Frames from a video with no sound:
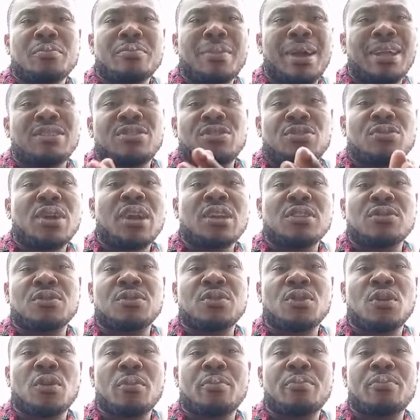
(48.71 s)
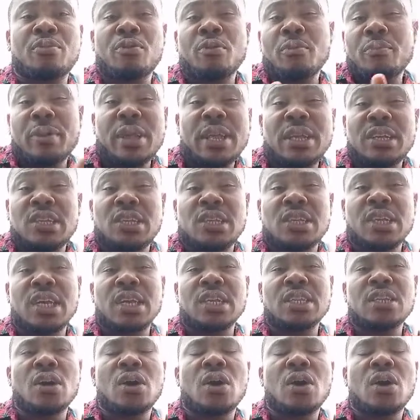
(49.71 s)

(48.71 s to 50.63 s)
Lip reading: materials for premixing